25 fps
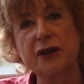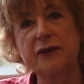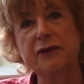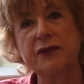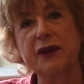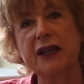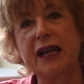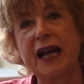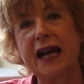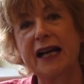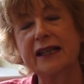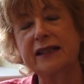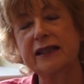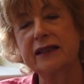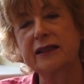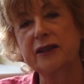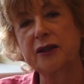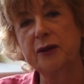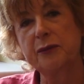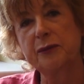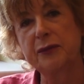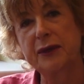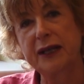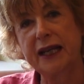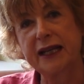of the added
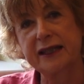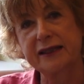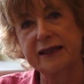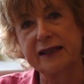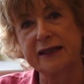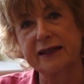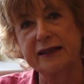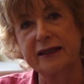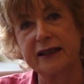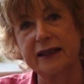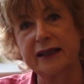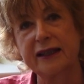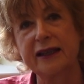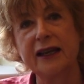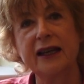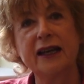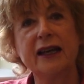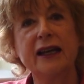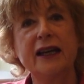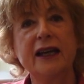complexity.